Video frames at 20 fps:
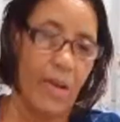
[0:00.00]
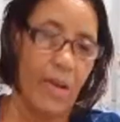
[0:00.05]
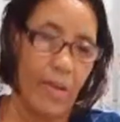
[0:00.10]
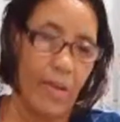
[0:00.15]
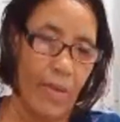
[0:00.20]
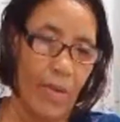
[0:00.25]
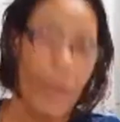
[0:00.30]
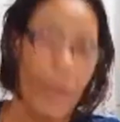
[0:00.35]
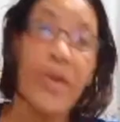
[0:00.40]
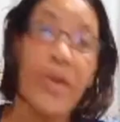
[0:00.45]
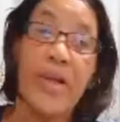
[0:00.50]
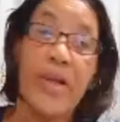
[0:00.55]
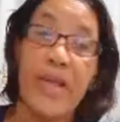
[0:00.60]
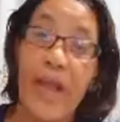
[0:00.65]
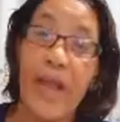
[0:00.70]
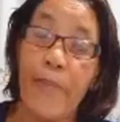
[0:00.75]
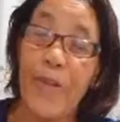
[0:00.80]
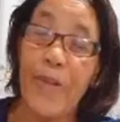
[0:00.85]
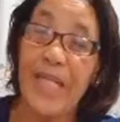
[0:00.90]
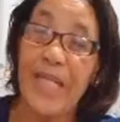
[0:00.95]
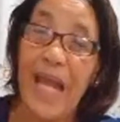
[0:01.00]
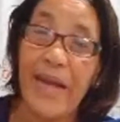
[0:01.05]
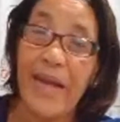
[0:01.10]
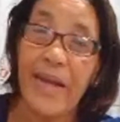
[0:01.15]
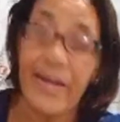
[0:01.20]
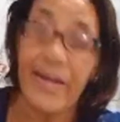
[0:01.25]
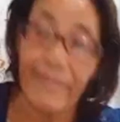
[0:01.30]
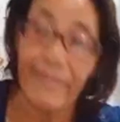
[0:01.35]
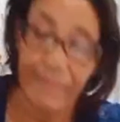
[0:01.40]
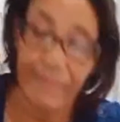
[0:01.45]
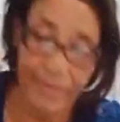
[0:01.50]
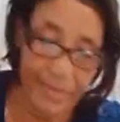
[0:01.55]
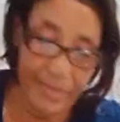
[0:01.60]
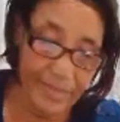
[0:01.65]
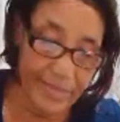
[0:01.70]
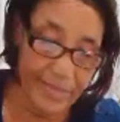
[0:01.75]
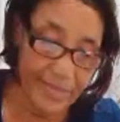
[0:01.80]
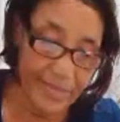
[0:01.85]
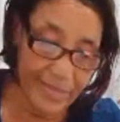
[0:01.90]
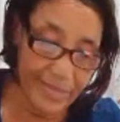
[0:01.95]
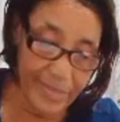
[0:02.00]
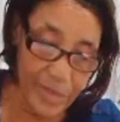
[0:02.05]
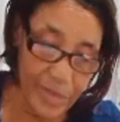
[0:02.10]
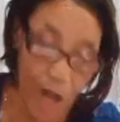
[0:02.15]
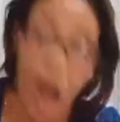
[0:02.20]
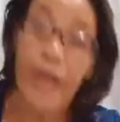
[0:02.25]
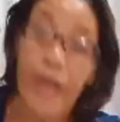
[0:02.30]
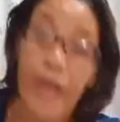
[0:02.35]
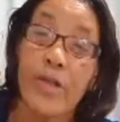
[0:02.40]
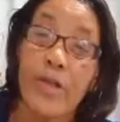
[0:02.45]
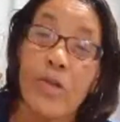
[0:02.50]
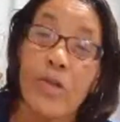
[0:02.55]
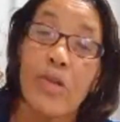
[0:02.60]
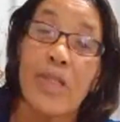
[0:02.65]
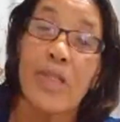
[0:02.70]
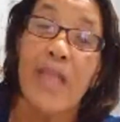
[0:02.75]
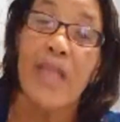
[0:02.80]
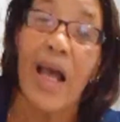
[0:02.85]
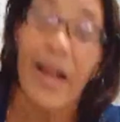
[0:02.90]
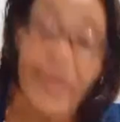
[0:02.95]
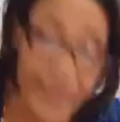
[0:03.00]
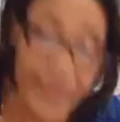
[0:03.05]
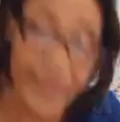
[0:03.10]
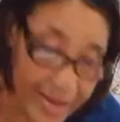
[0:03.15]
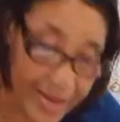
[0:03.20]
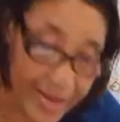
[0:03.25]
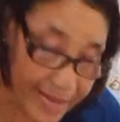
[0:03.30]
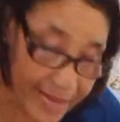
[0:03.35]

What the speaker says: only they're pretending, talking to themselves,